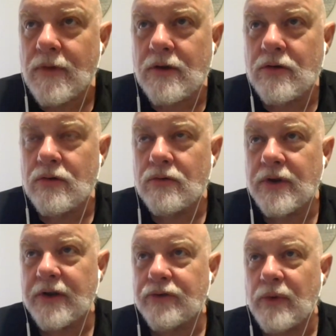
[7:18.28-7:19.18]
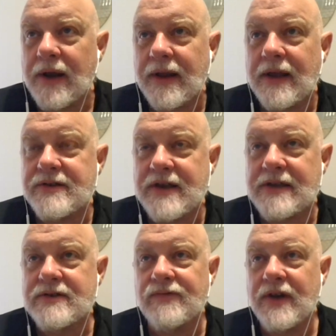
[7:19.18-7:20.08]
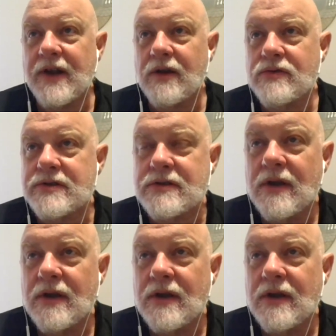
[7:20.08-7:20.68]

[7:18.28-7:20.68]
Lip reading: who does writing education videos,